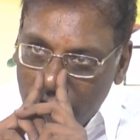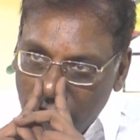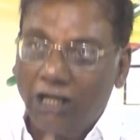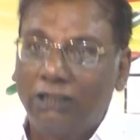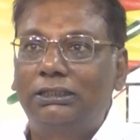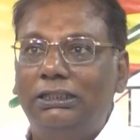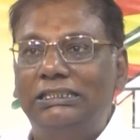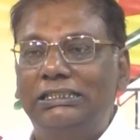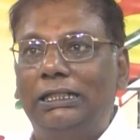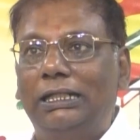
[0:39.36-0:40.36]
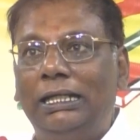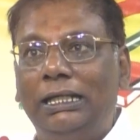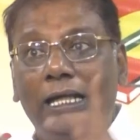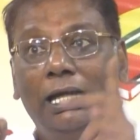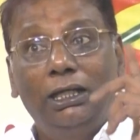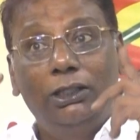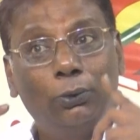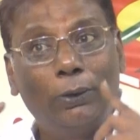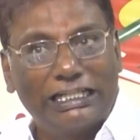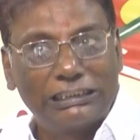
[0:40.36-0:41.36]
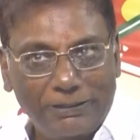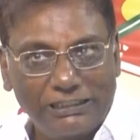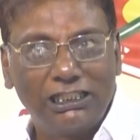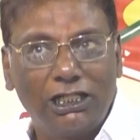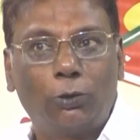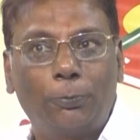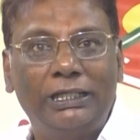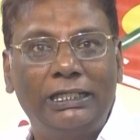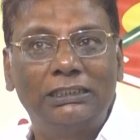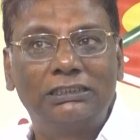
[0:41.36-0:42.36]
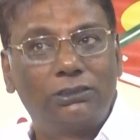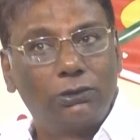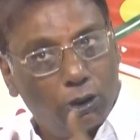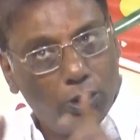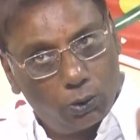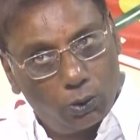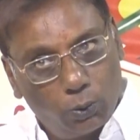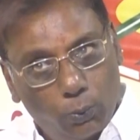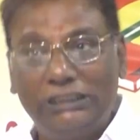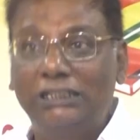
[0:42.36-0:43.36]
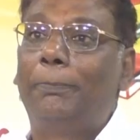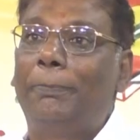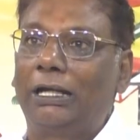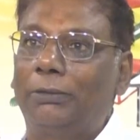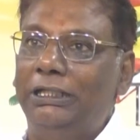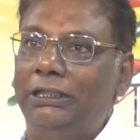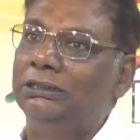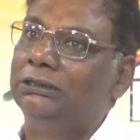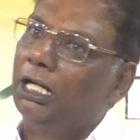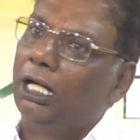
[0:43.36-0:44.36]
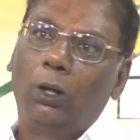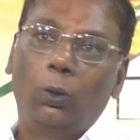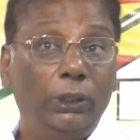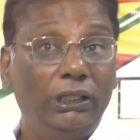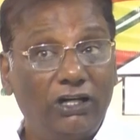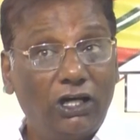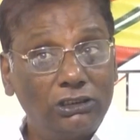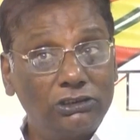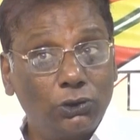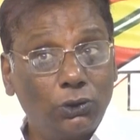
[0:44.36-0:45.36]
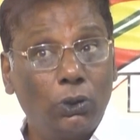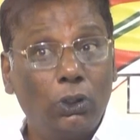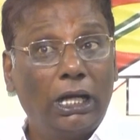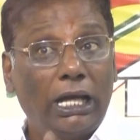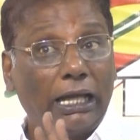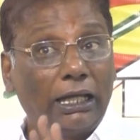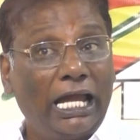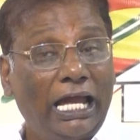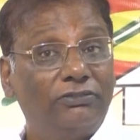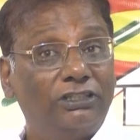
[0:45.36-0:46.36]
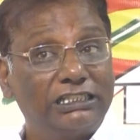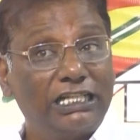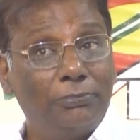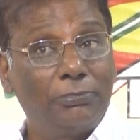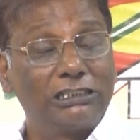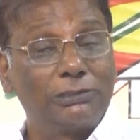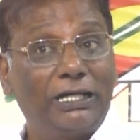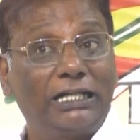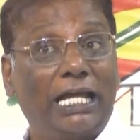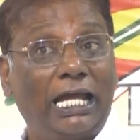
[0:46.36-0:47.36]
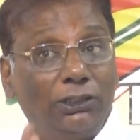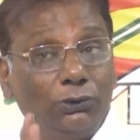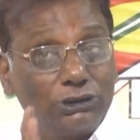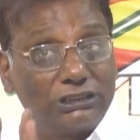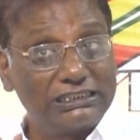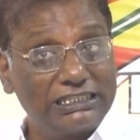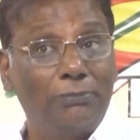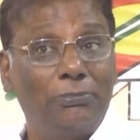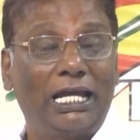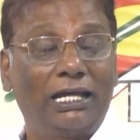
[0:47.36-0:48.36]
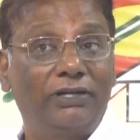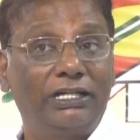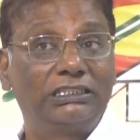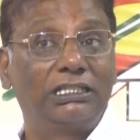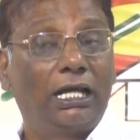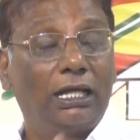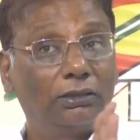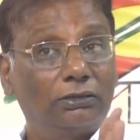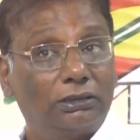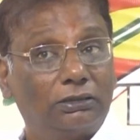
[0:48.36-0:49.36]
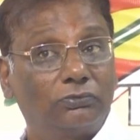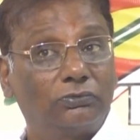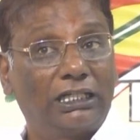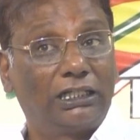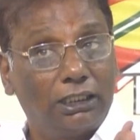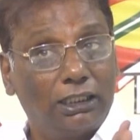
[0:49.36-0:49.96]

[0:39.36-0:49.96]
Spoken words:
talk decently. You express your opinions within the parameters. We will also have the same respect and use the same language. But